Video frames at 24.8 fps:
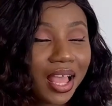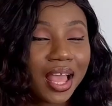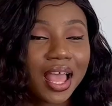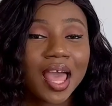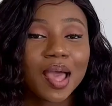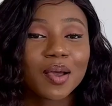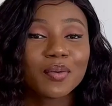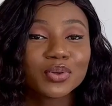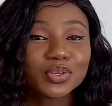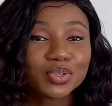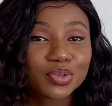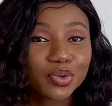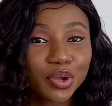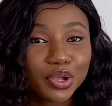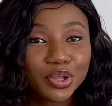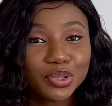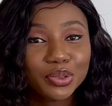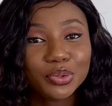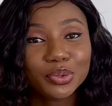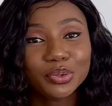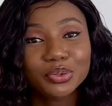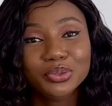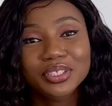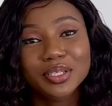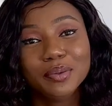I was going
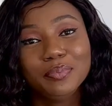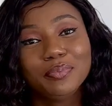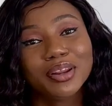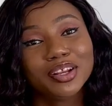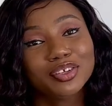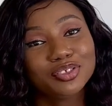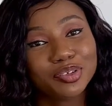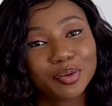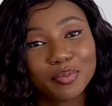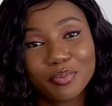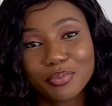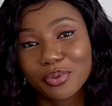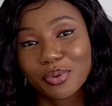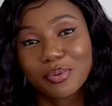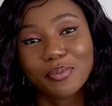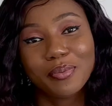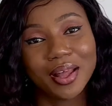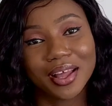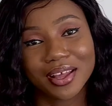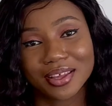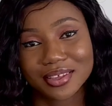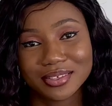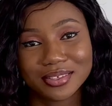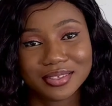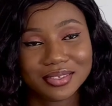through depression pro
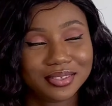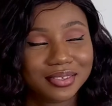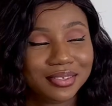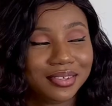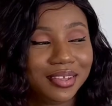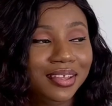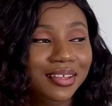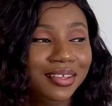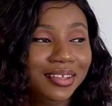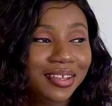max.